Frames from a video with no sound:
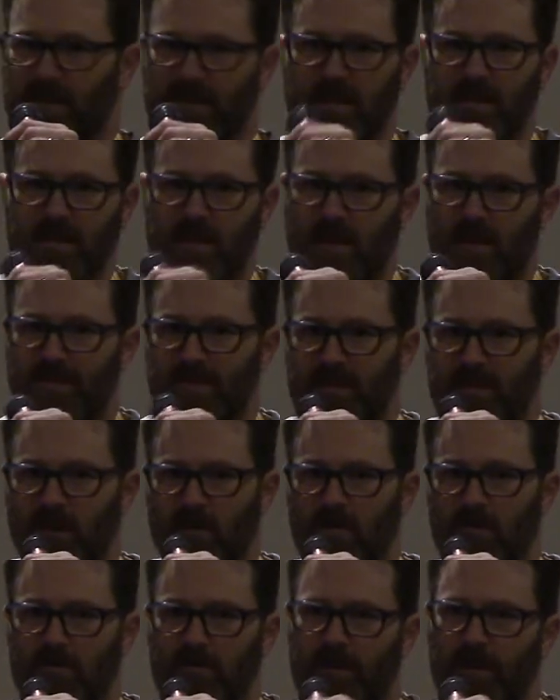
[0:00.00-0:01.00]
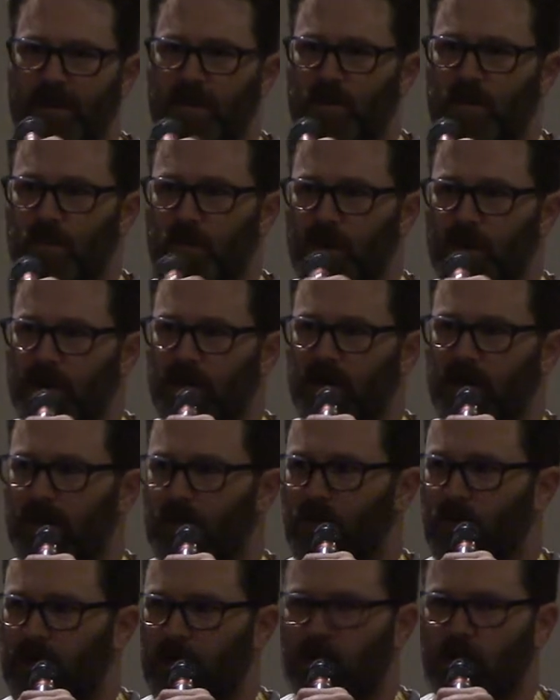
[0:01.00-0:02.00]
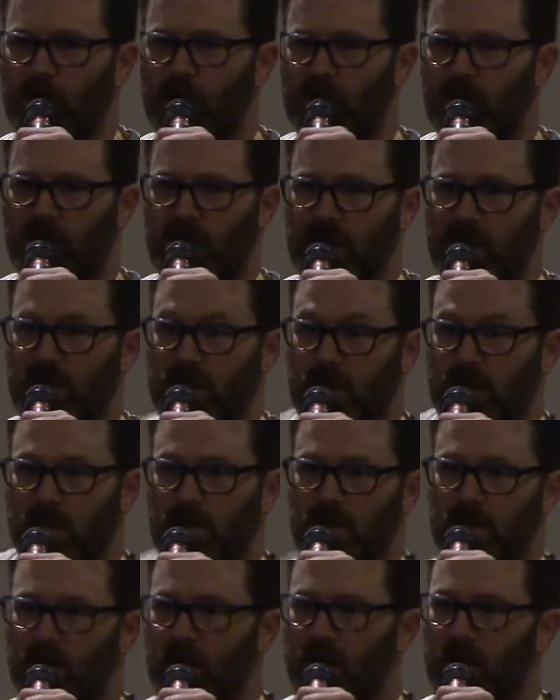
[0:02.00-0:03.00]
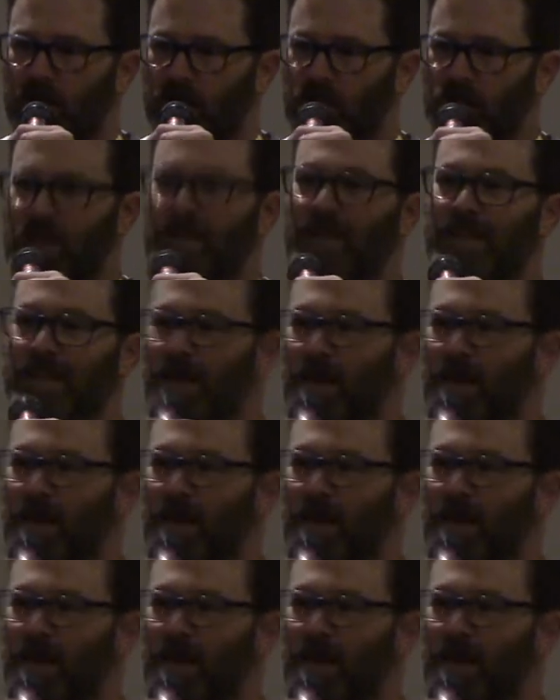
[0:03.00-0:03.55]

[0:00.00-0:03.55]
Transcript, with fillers: this stuff. So I just bring I bring her the things. She has